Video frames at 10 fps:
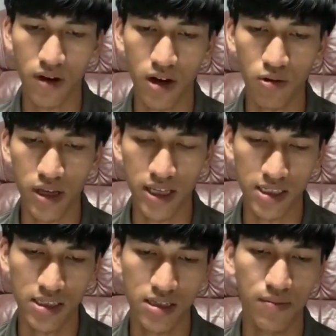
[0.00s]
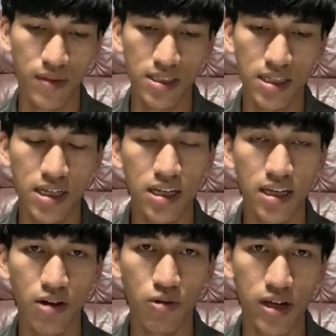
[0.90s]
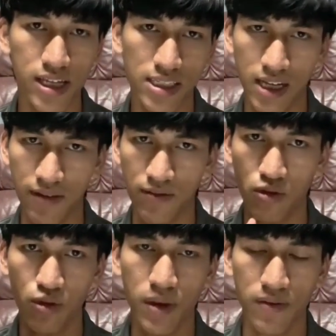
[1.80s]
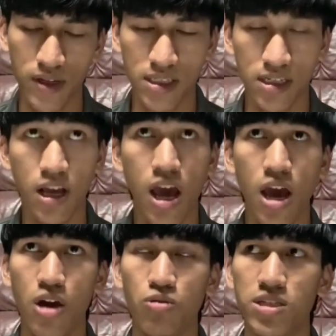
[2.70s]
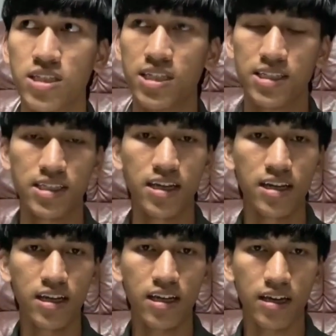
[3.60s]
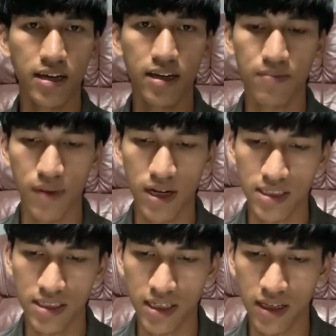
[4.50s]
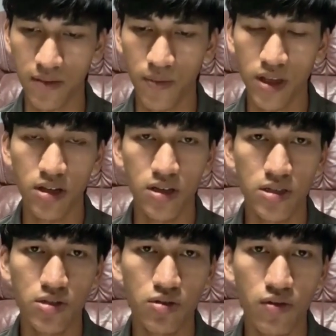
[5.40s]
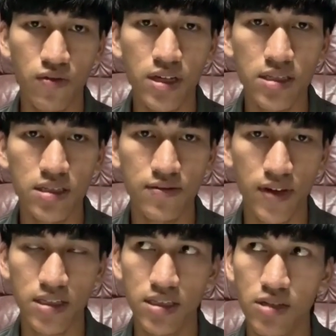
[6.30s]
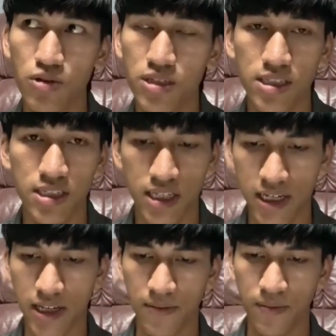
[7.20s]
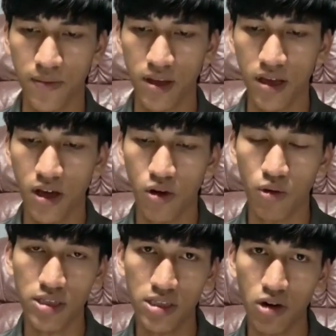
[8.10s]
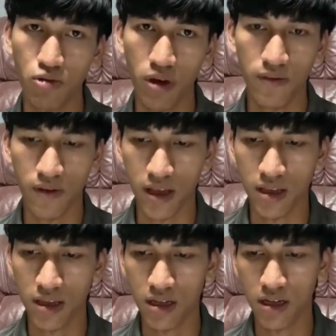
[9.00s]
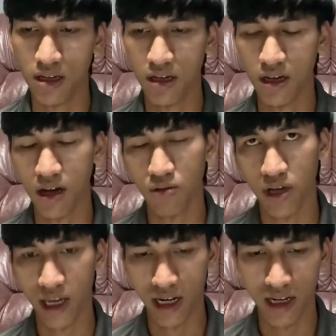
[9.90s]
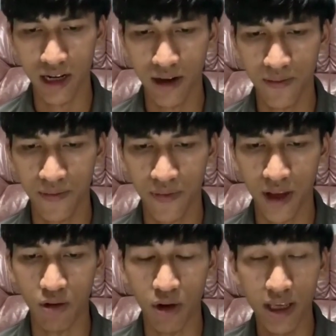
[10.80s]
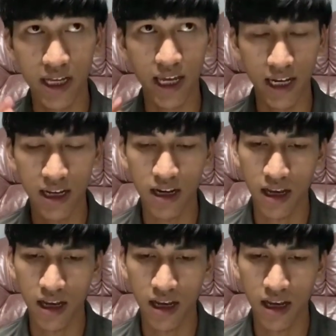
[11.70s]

our ears. Basically, our ears have two main functions, which is hearing and balancing. So first function, which is hearing. When sound wave enter our ear canal,